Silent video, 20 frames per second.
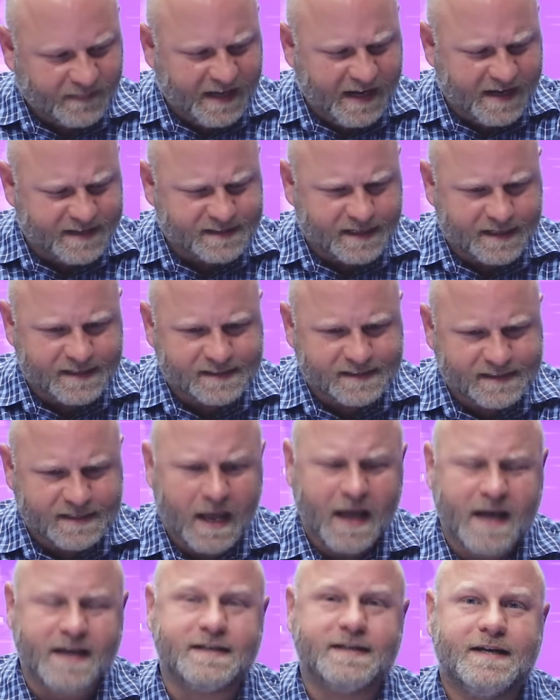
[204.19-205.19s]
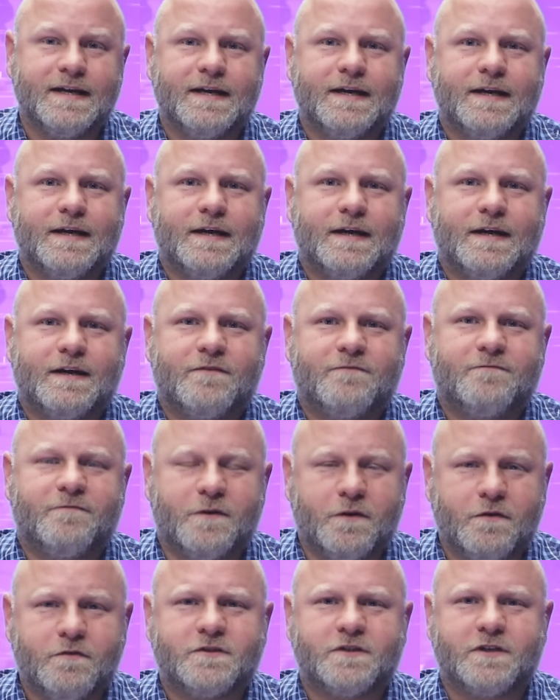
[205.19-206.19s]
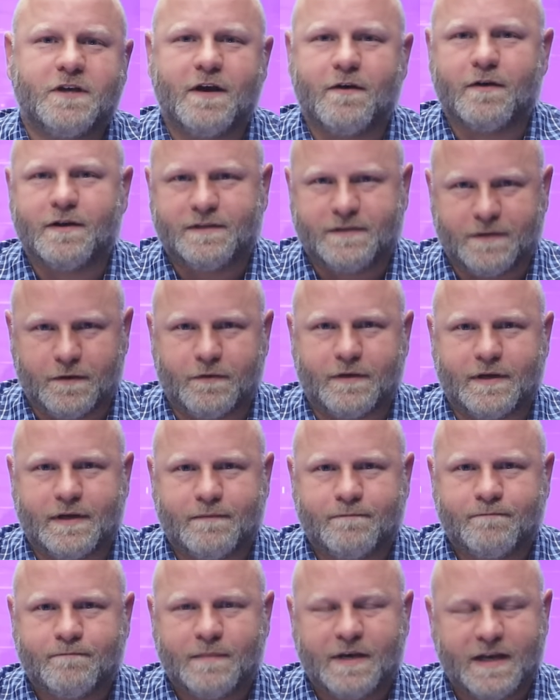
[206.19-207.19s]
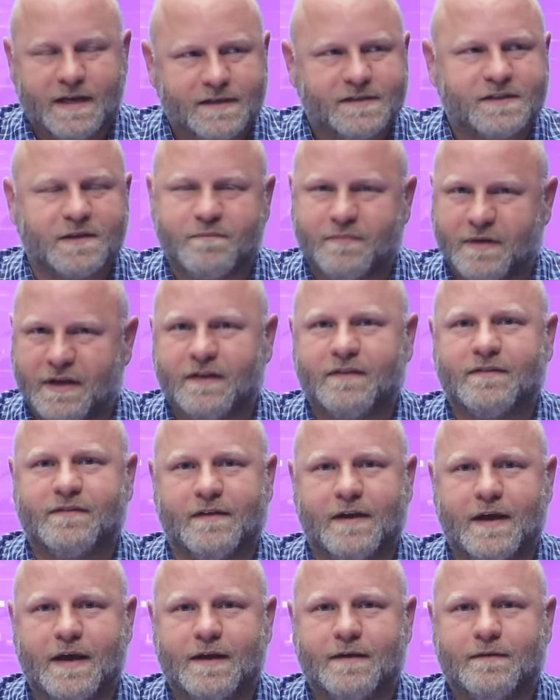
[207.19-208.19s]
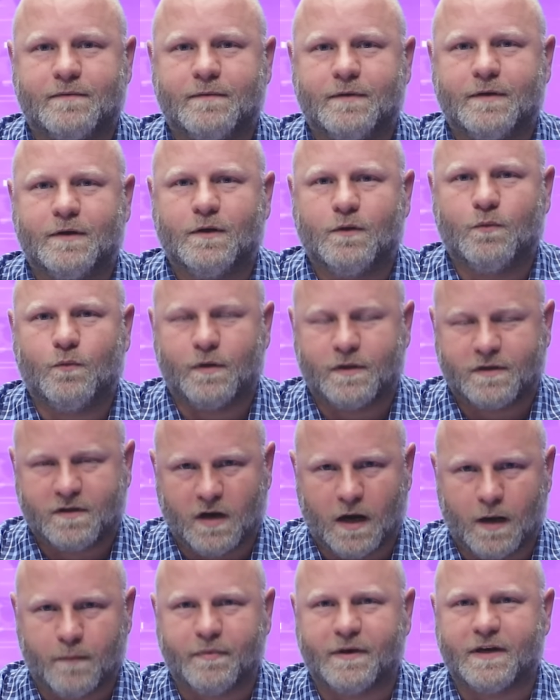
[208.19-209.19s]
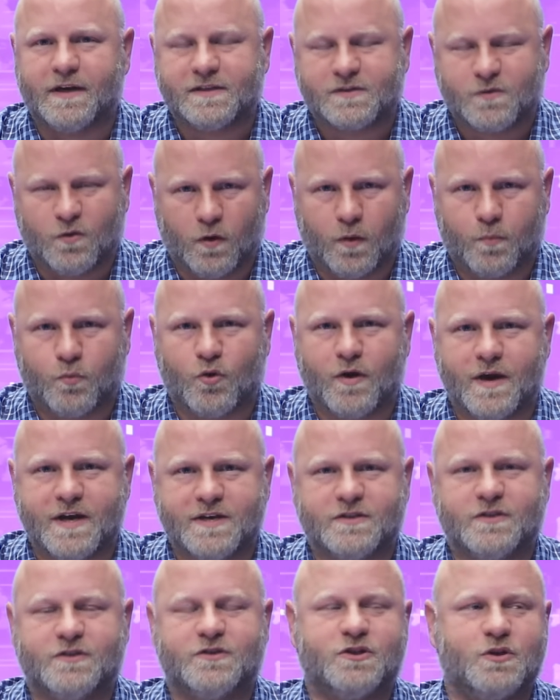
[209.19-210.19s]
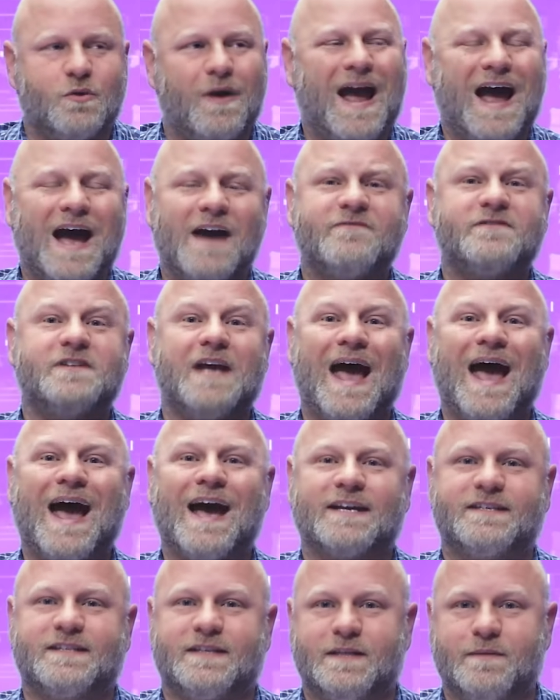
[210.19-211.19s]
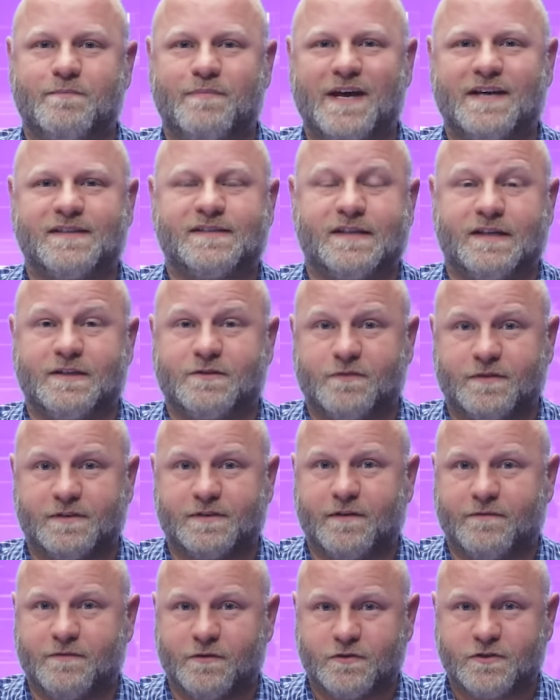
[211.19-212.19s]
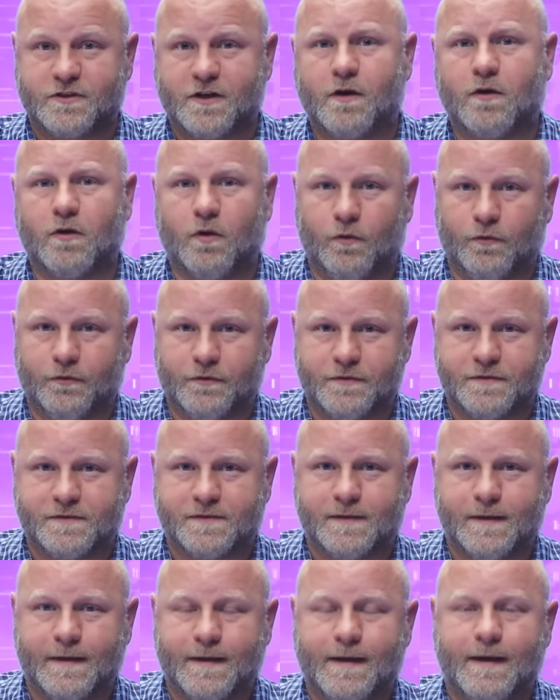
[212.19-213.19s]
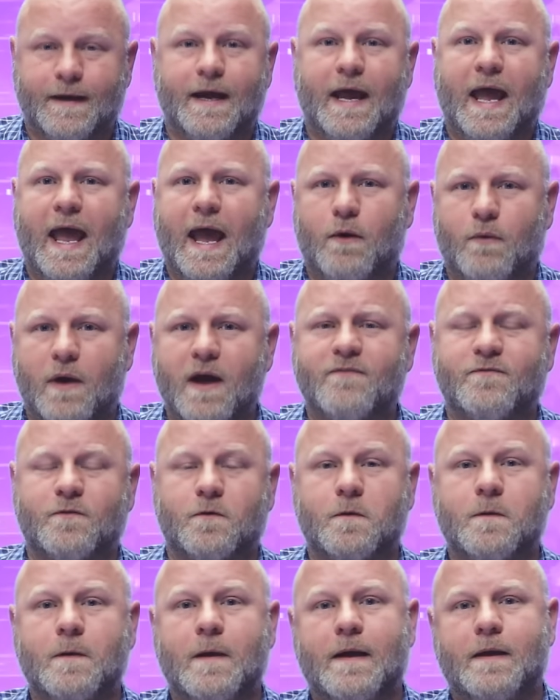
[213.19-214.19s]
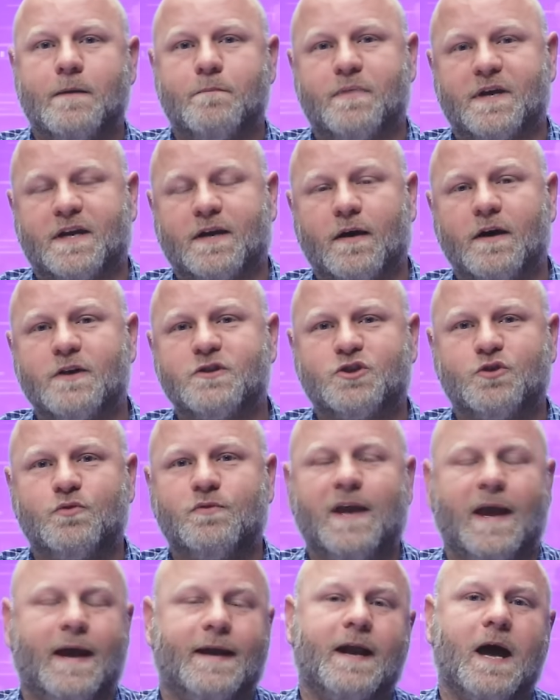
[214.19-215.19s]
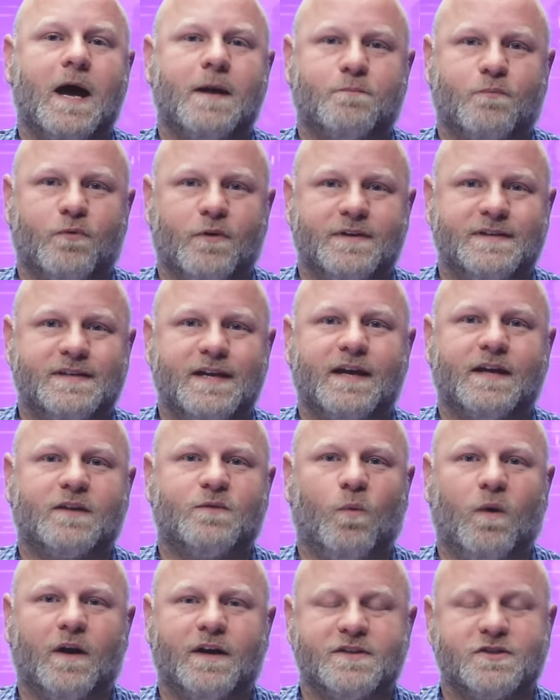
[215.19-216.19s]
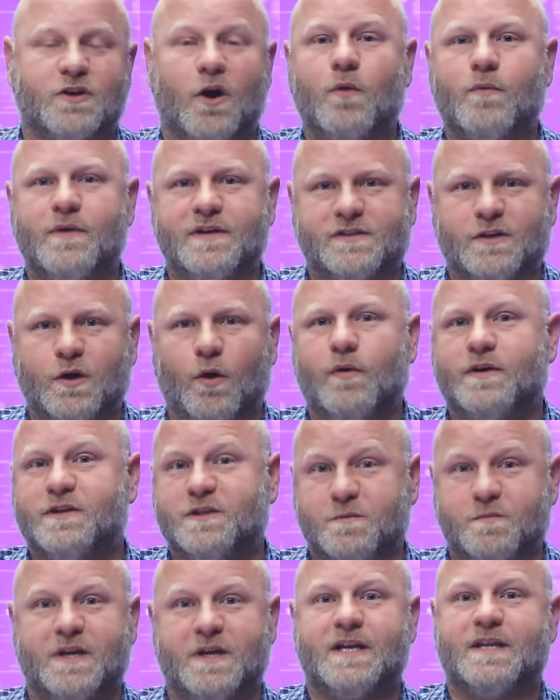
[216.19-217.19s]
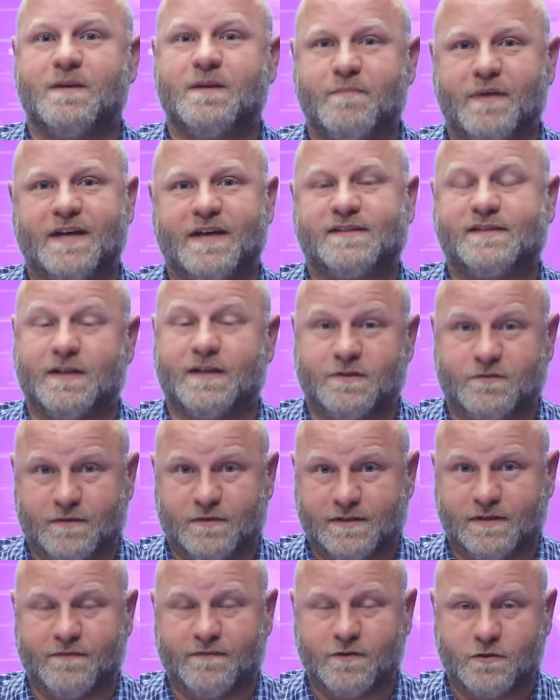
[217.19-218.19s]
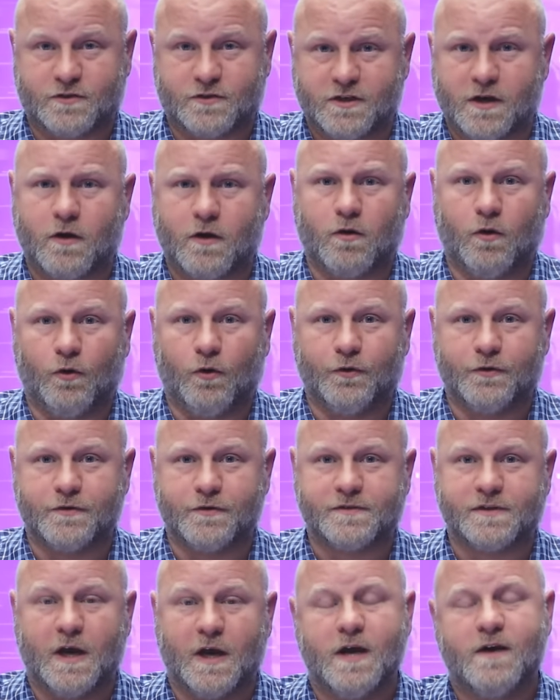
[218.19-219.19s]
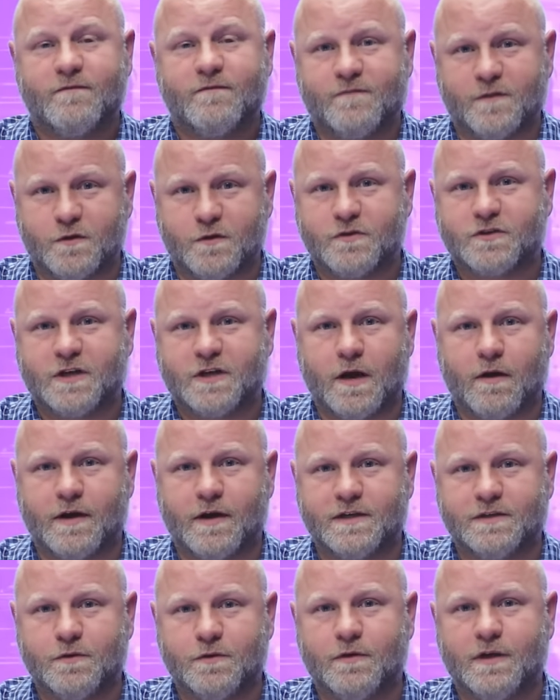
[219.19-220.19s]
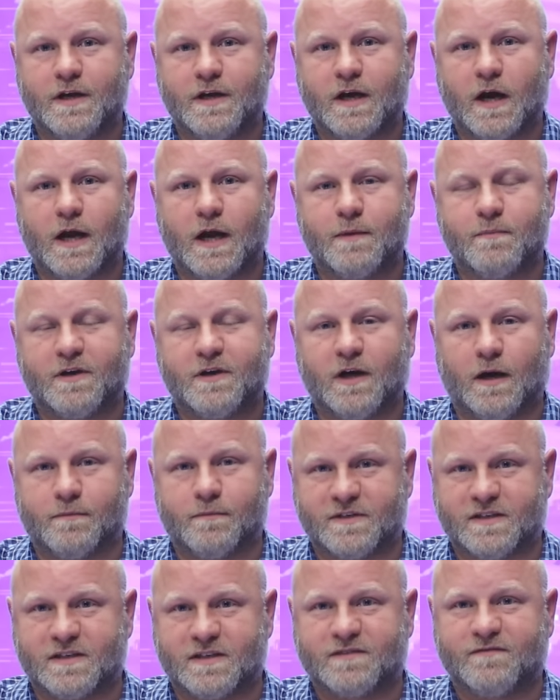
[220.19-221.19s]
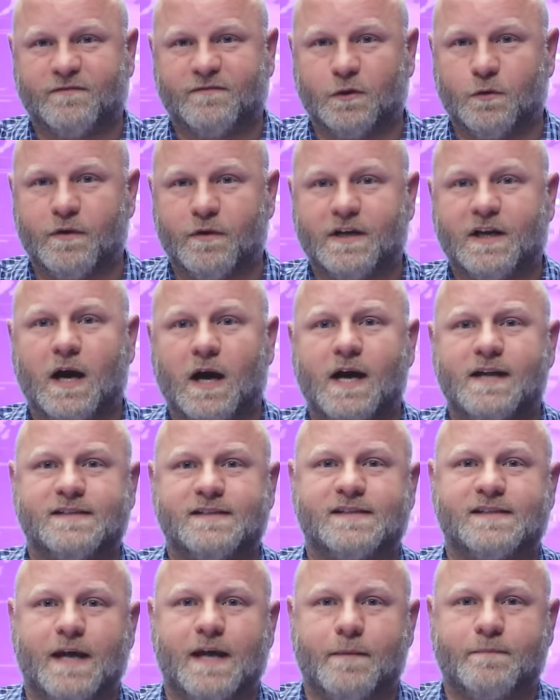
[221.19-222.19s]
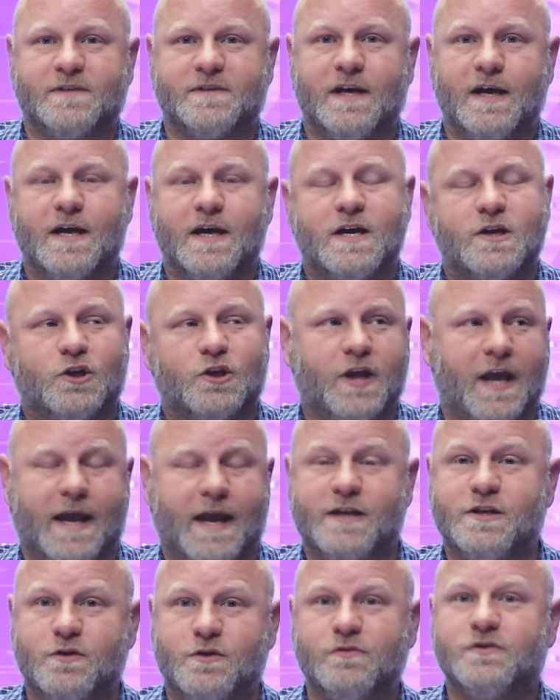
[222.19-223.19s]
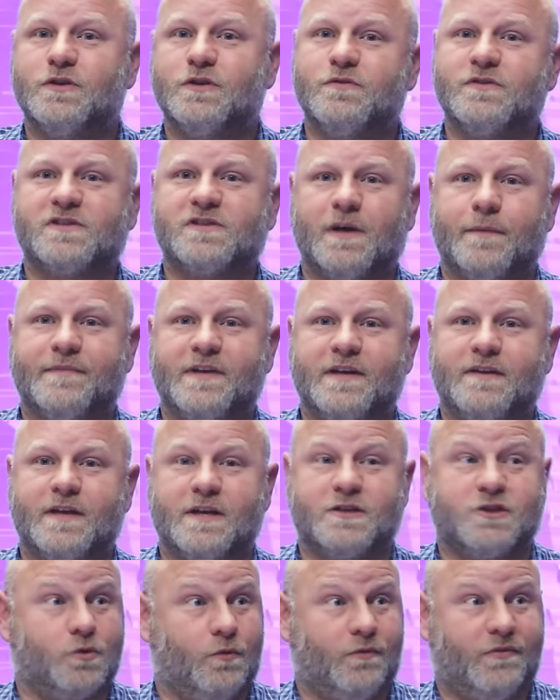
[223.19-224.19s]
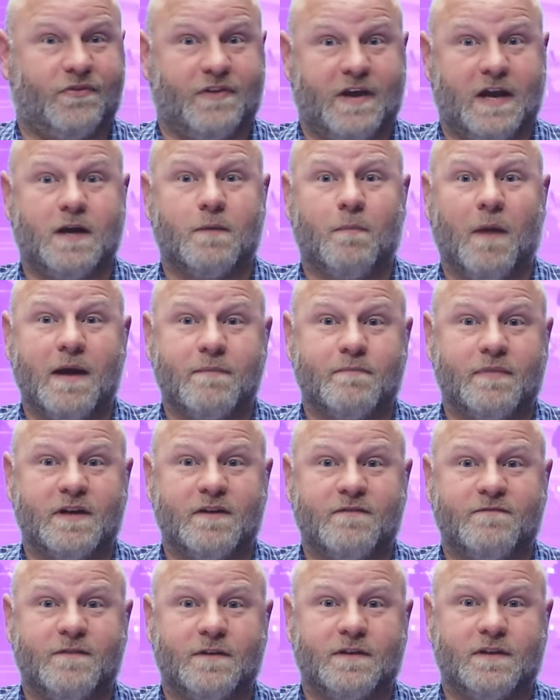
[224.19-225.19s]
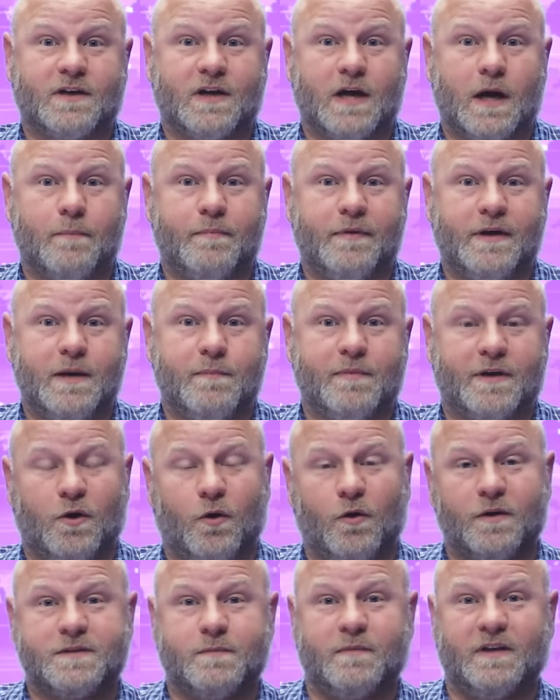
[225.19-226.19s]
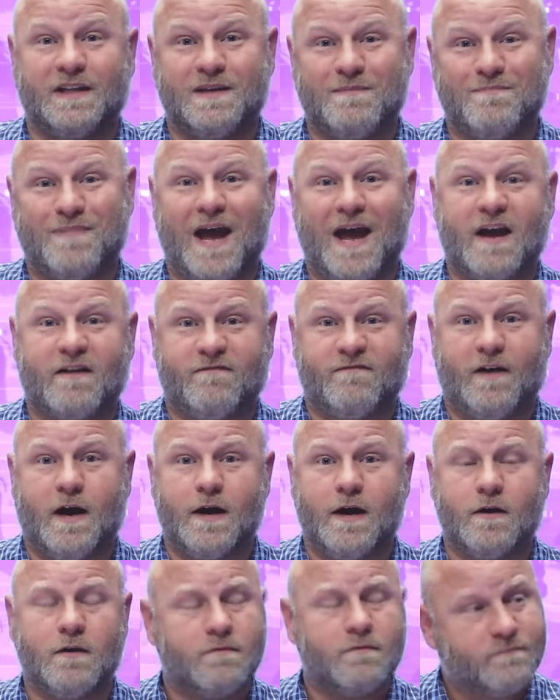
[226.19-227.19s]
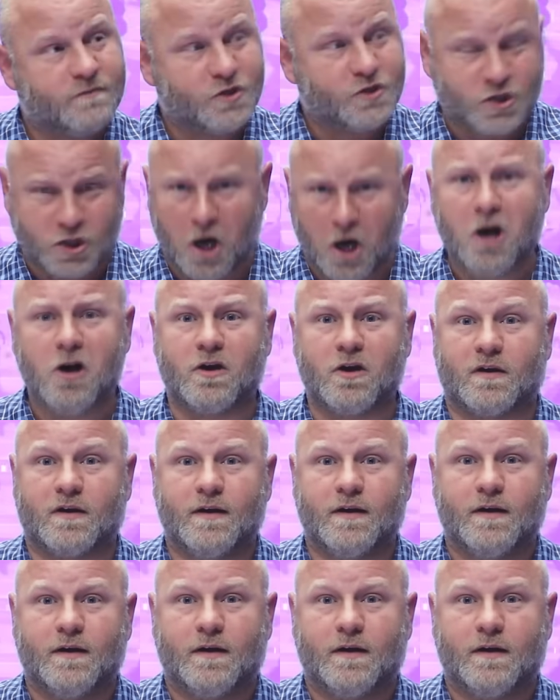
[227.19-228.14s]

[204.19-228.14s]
As I said, fiduciary duty is a big thing with companies, corporations. You have to act in the best interest of your shareholders. However, because you cannot predict what is always going to be in the best interest of your shareholders, fiduciary duty kind of becomes this fluid concept. Can you do something that you think might benefit the company but ultimately backfire? Sure.